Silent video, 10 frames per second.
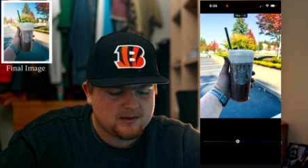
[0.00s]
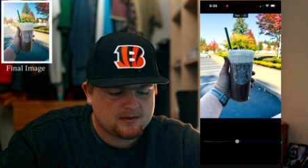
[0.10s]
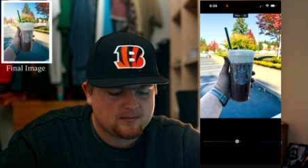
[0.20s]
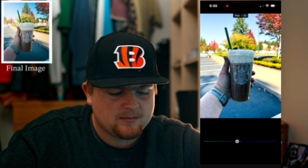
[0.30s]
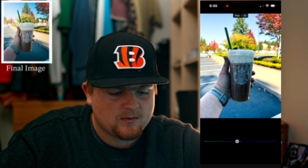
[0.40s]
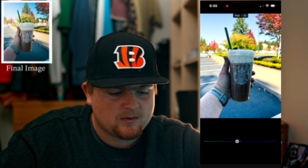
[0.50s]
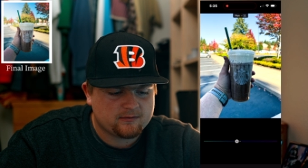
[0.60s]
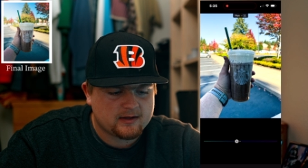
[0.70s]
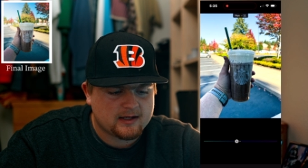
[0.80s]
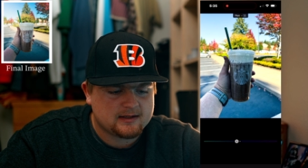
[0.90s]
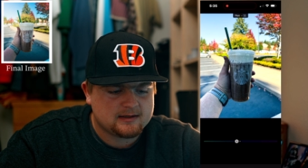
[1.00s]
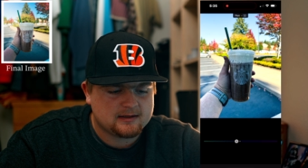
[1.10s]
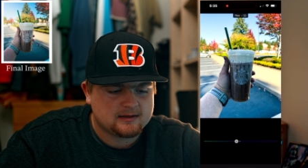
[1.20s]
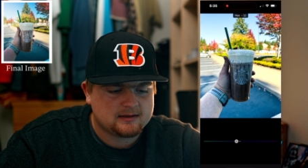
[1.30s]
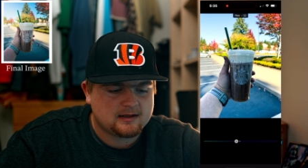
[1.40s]
bit more of that.
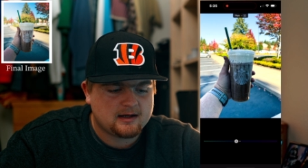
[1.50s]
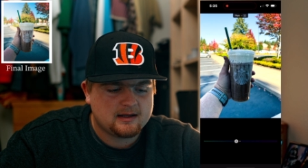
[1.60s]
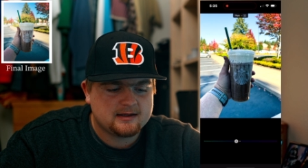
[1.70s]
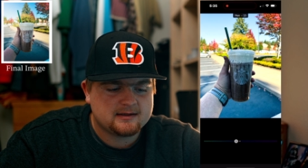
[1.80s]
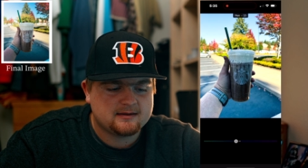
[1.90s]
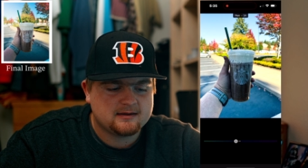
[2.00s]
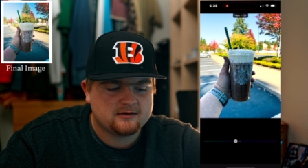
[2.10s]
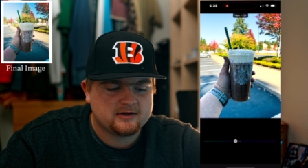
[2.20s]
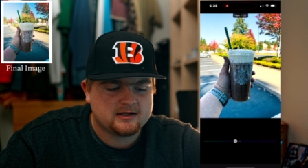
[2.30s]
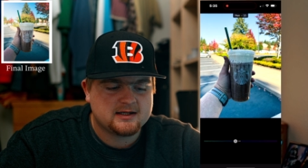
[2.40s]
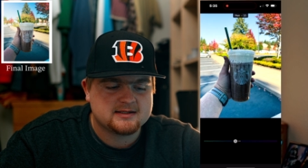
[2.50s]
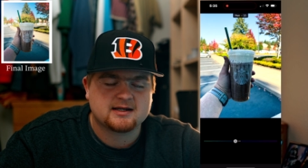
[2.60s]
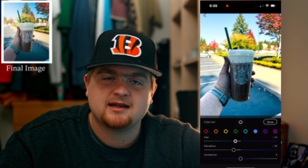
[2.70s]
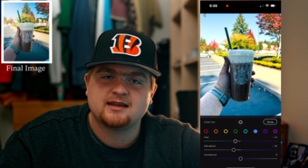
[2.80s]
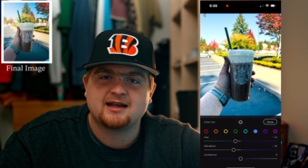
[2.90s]
Uh, I like to think of it as
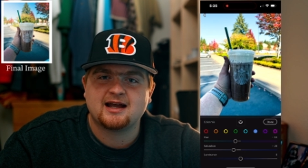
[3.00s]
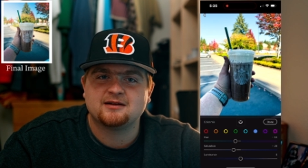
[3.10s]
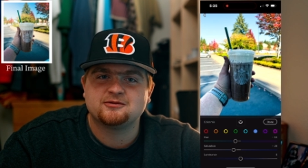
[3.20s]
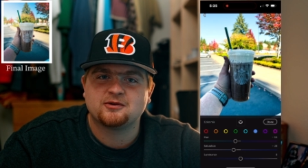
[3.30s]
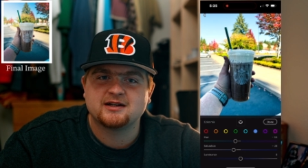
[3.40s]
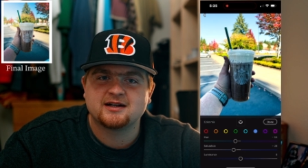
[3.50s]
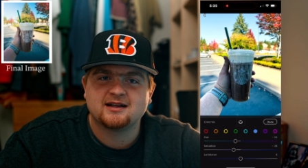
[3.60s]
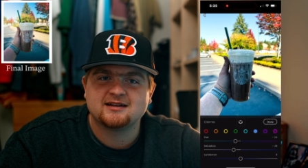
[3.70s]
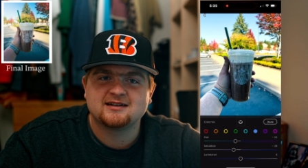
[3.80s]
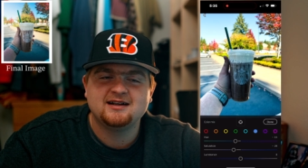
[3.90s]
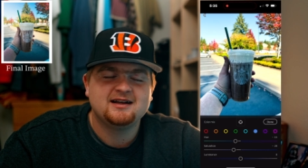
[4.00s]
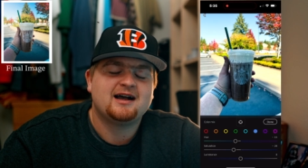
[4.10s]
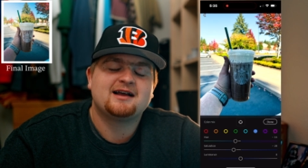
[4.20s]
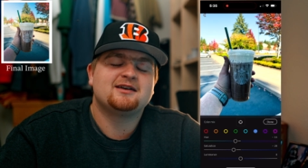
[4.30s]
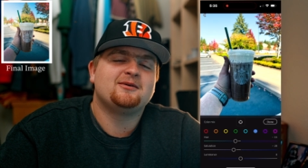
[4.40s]
kind of that California color.
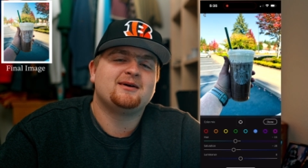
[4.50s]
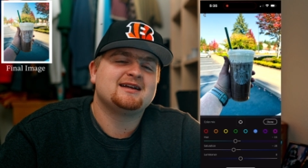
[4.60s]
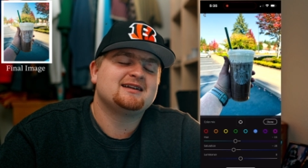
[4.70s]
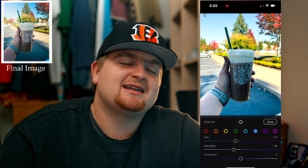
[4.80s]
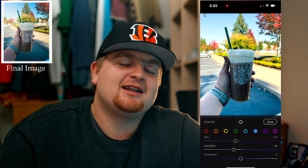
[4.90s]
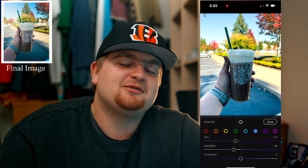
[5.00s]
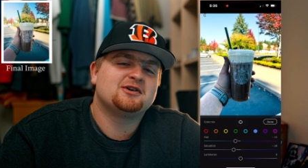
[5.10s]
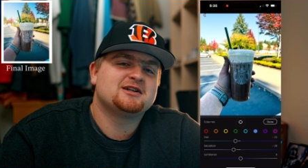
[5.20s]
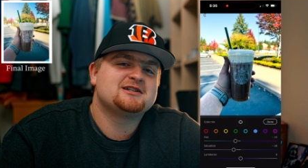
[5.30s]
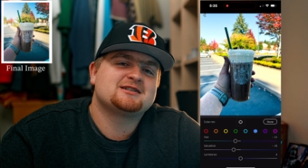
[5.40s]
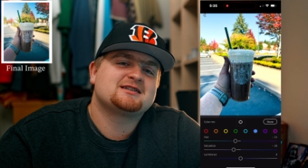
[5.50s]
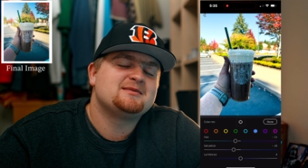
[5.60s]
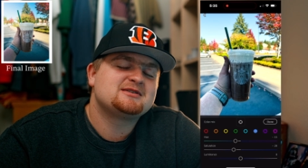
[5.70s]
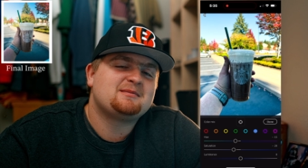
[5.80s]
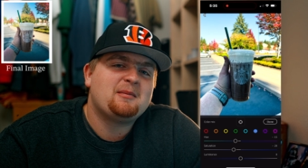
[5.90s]
I don't know why. California just
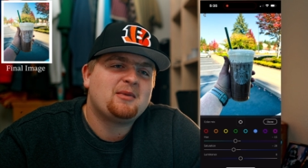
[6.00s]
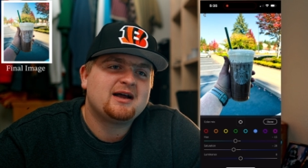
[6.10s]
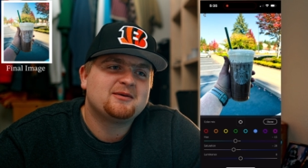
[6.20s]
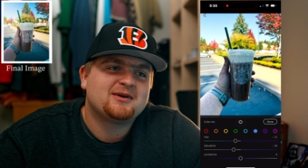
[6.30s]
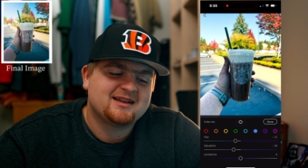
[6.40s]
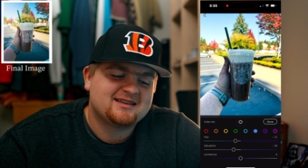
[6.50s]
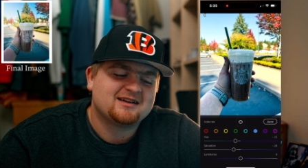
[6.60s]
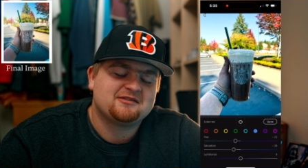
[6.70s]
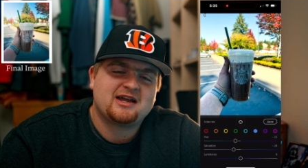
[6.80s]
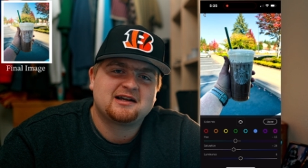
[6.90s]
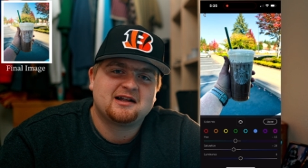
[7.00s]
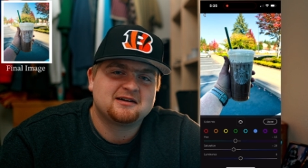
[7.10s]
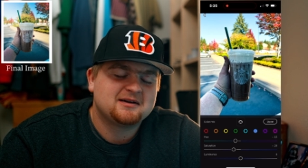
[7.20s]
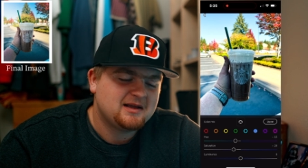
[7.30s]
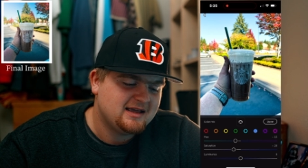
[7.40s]
comes to my mind when I think of that
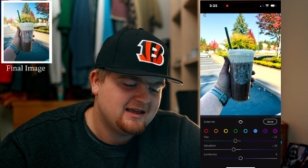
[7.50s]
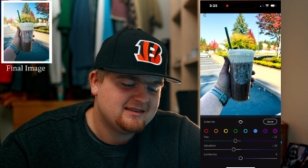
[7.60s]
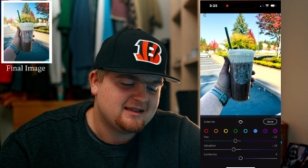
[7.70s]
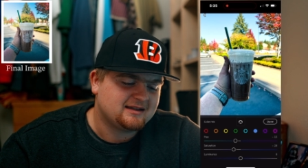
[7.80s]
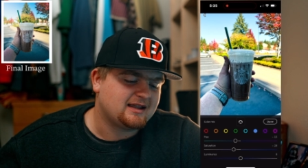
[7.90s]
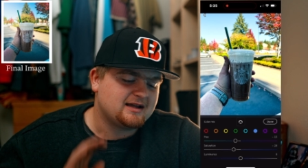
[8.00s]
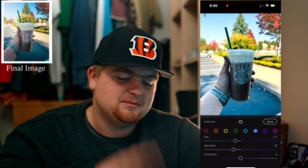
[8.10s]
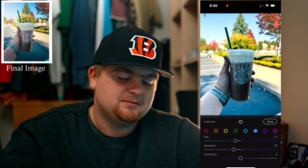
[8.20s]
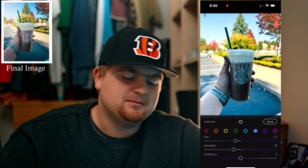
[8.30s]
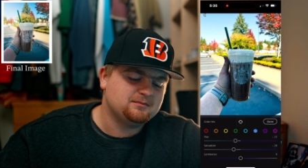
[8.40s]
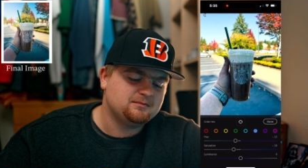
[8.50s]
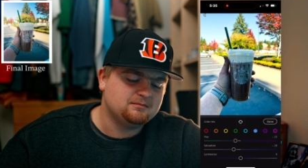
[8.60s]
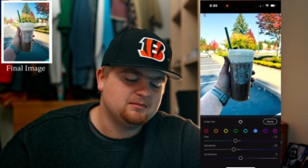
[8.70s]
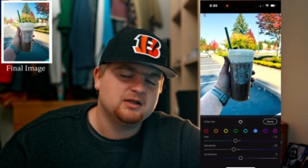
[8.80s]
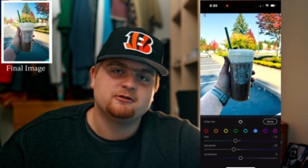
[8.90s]
color, that light
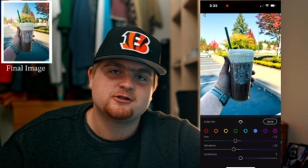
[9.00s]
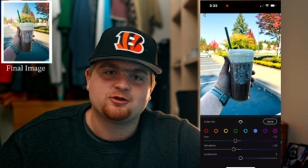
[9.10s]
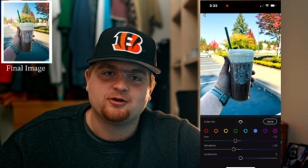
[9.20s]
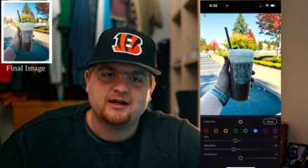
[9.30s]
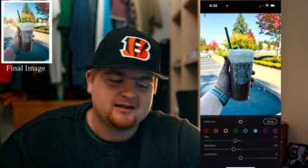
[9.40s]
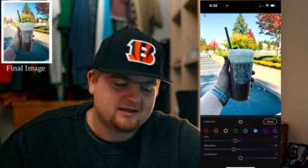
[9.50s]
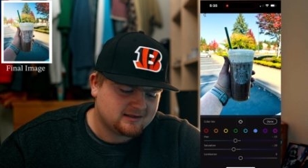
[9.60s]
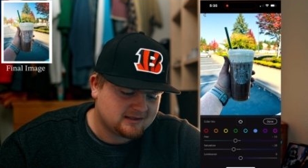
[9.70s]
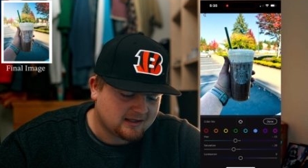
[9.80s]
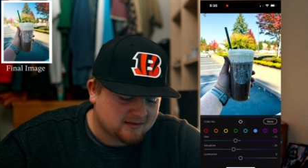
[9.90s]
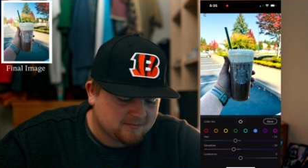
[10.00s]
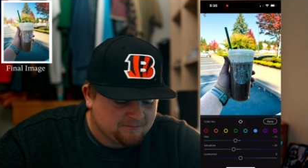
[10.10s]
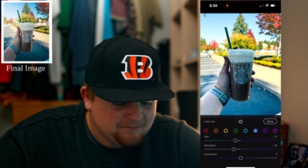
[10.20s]
bluish green color.